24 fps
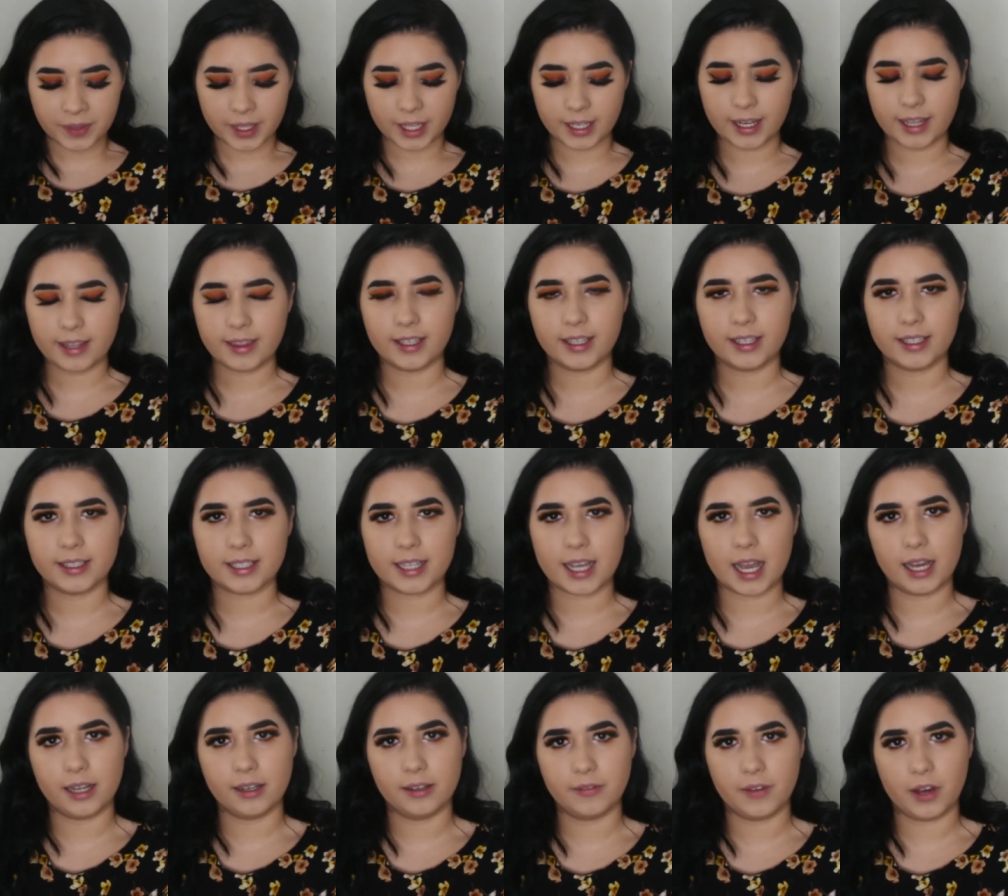and I think it's
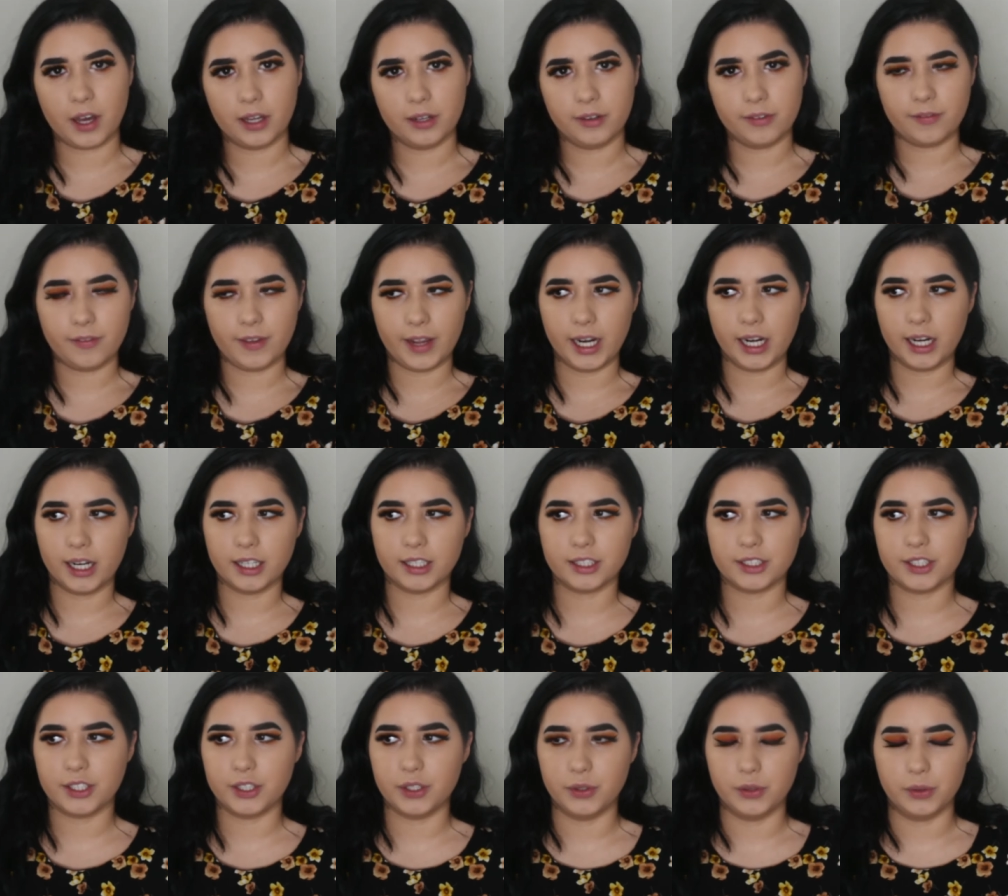kind of unfair
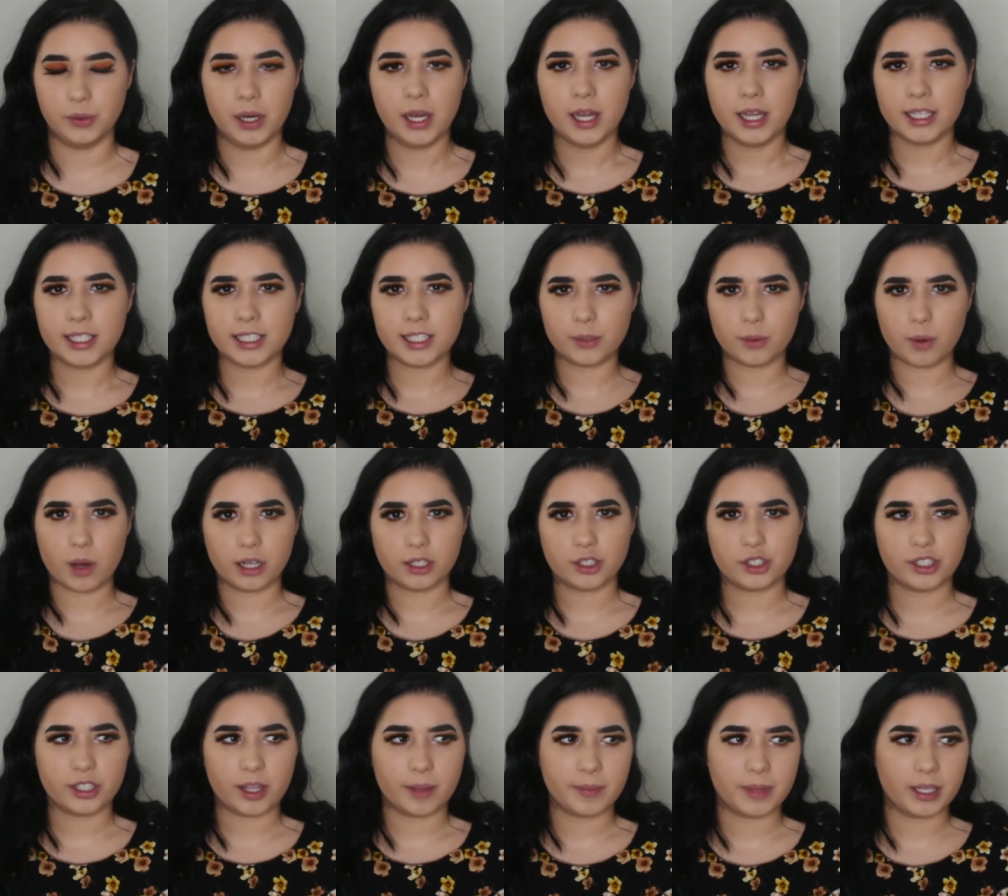to swatch
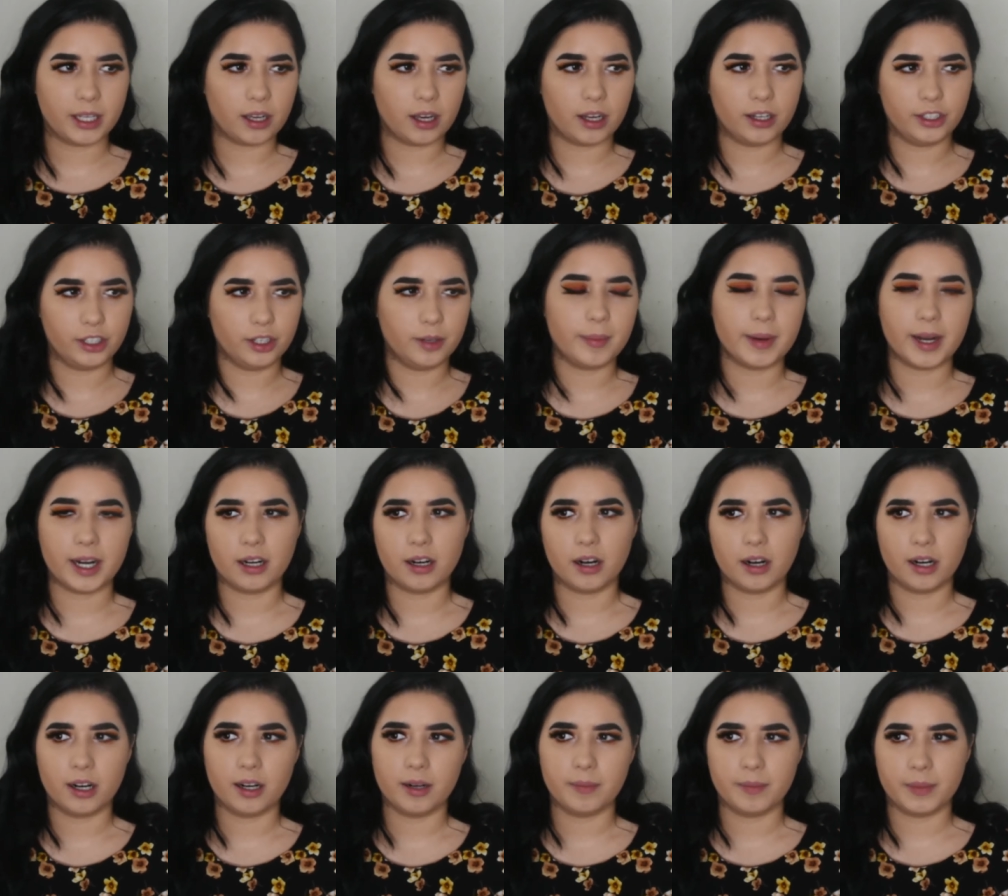something on your bare
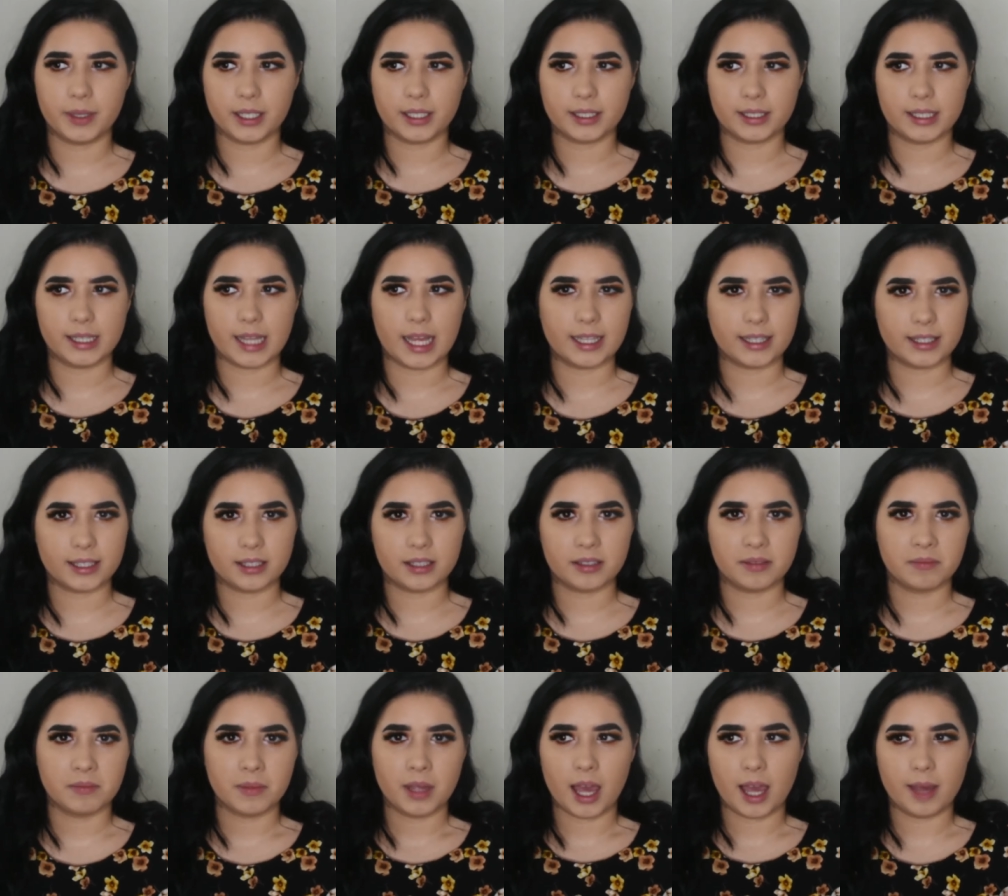arm because
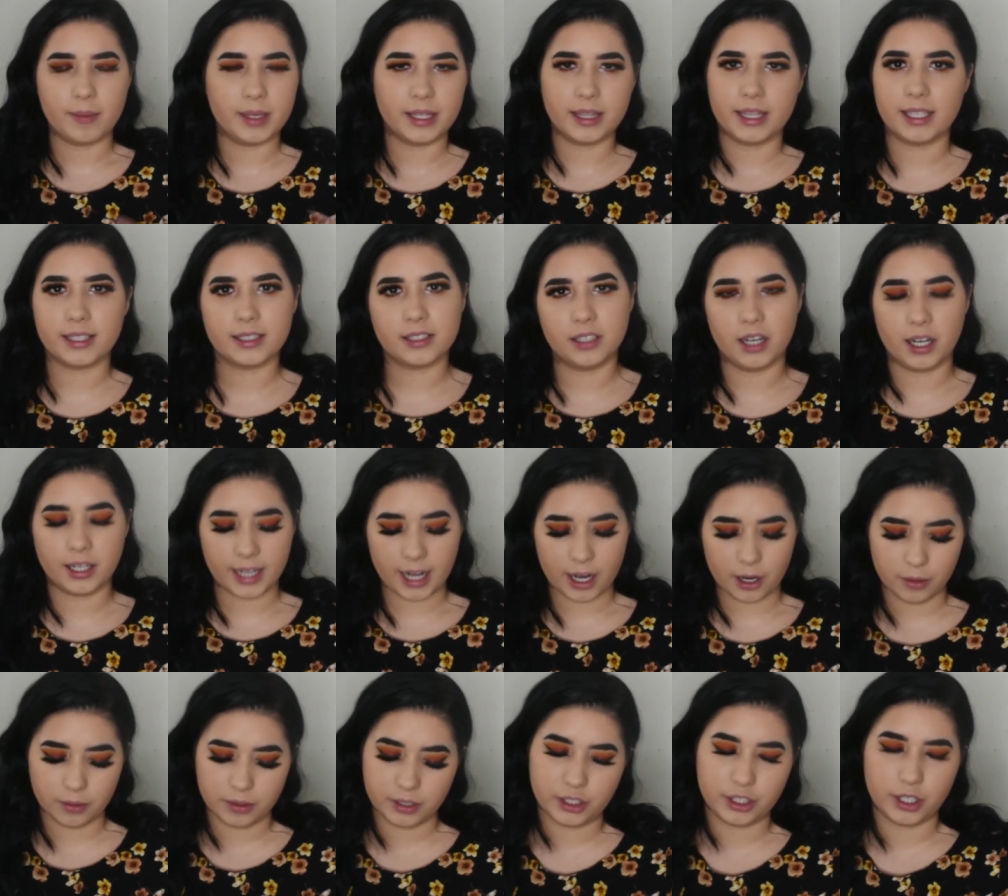that's I mean that's not
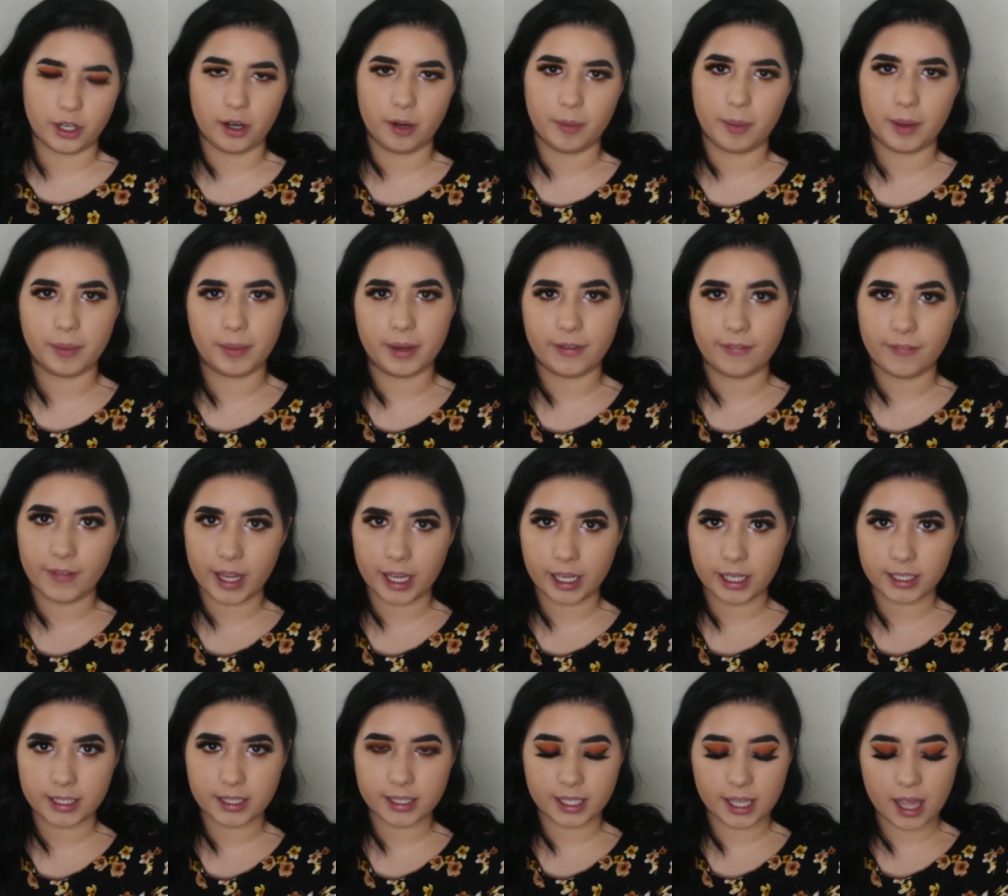how it would show up on my
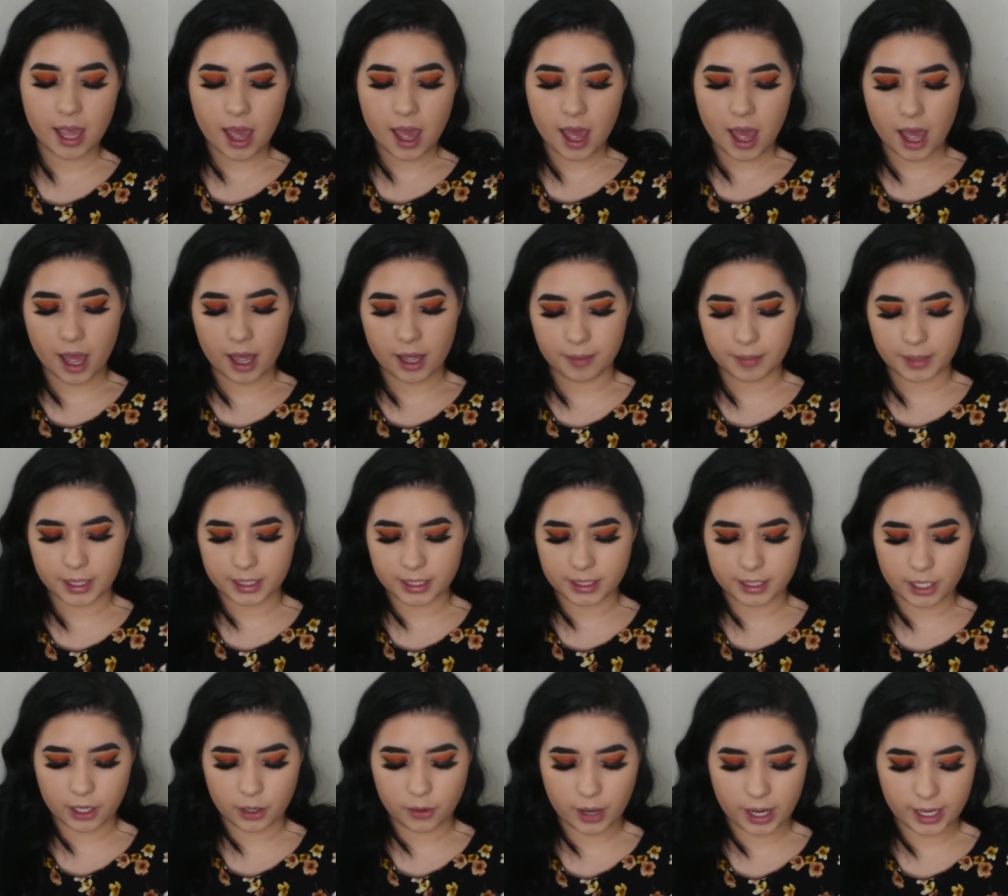face. Um,
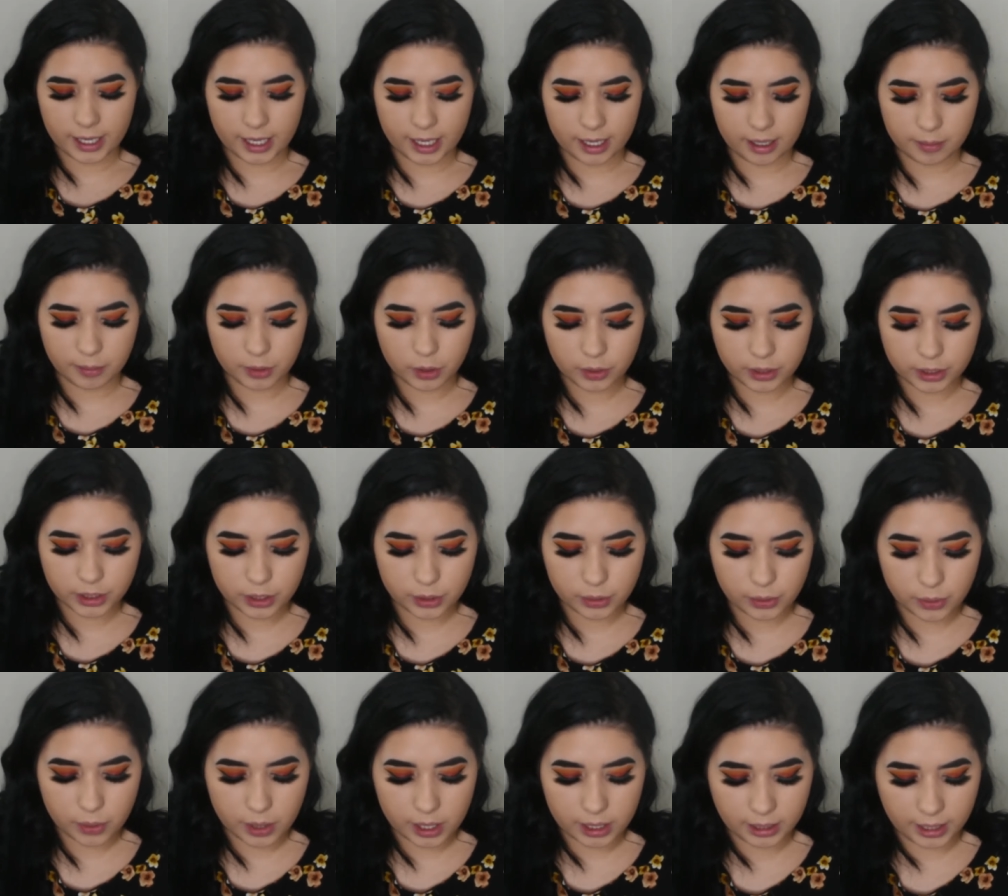so I am going
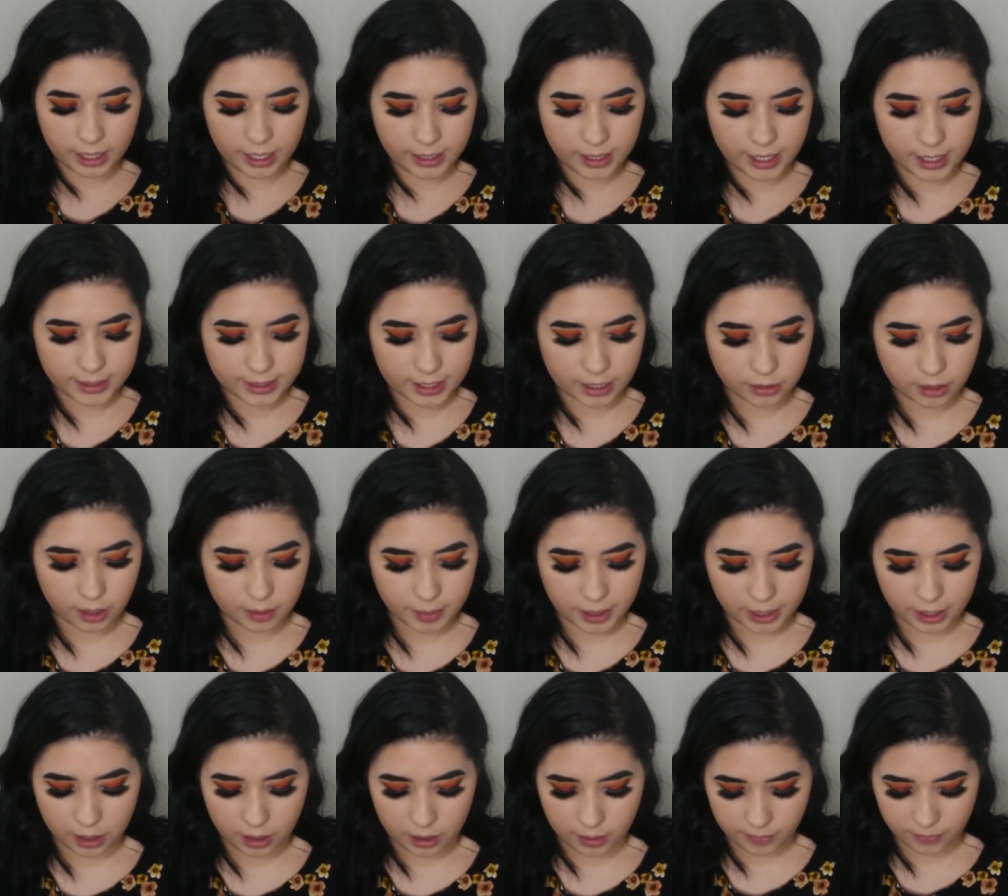to lay that down on
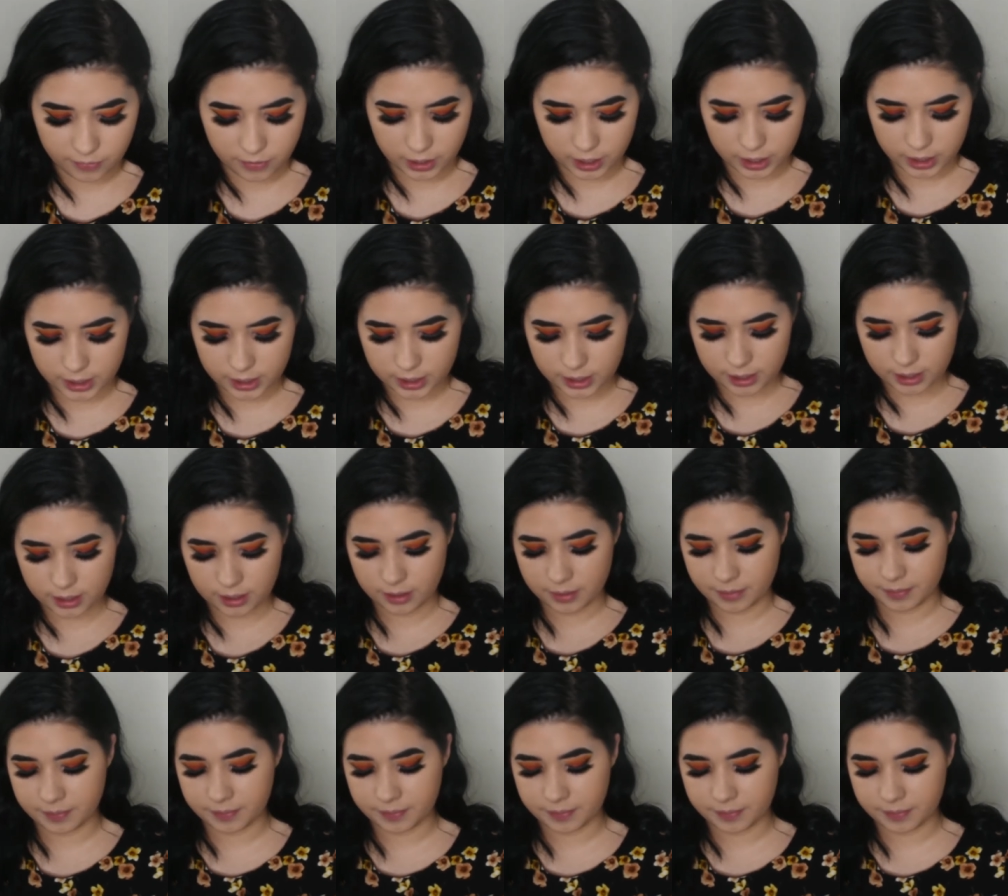my arm first.